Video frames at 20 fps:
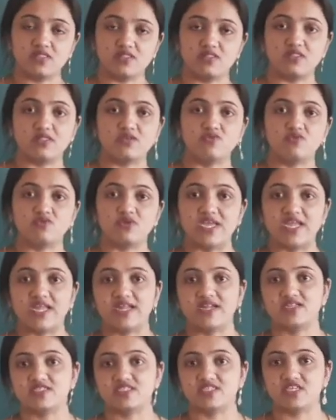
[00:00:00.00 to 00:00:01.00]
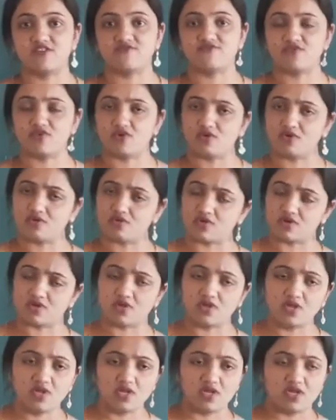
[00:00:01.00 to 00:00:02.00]
today itself, or
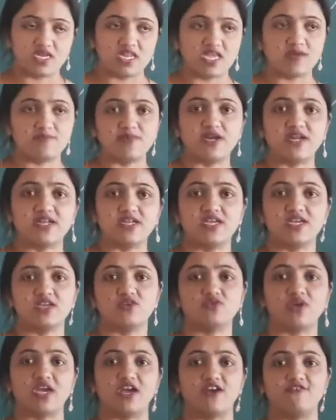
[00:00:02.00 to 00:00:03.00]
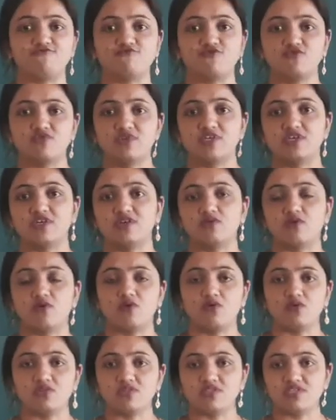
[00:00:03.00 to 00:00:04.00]
day by day you have to learn all these